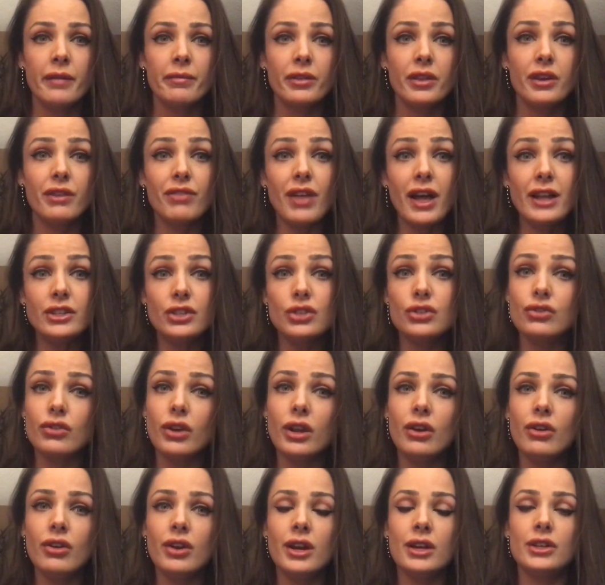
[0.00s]
And if that's
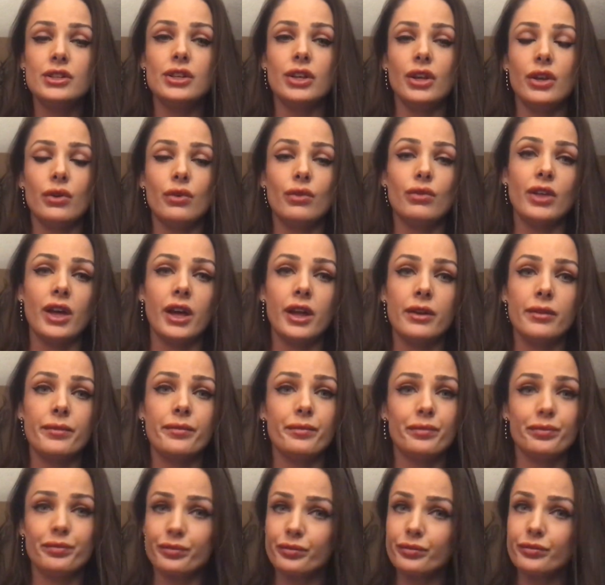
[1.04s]
triggering to you, then
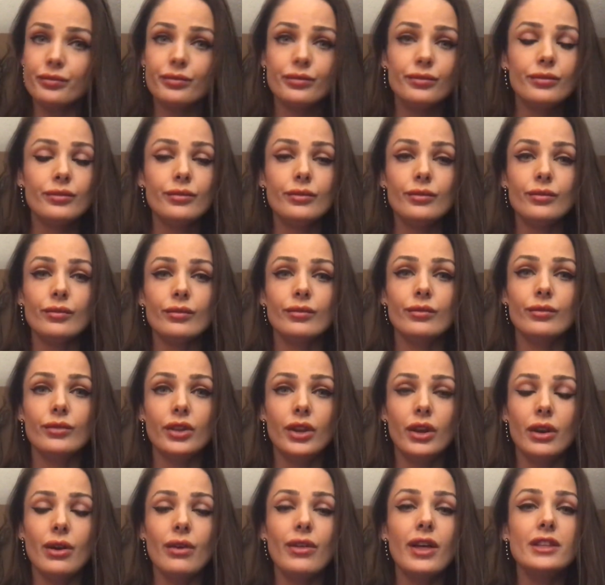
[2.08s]

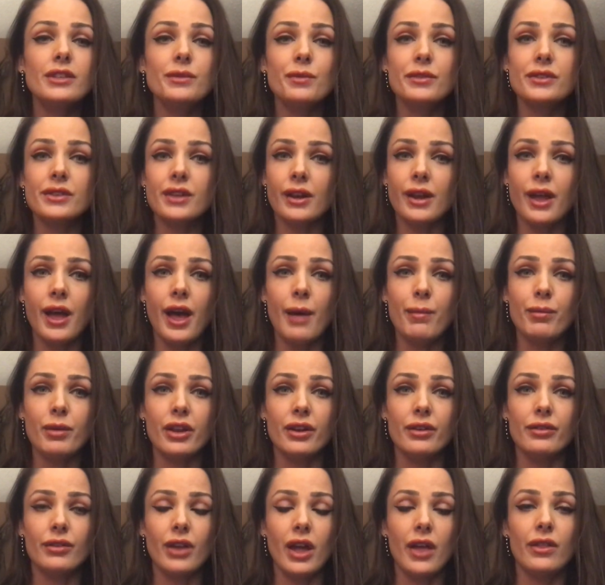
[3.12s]
you know, that's what's going to happen.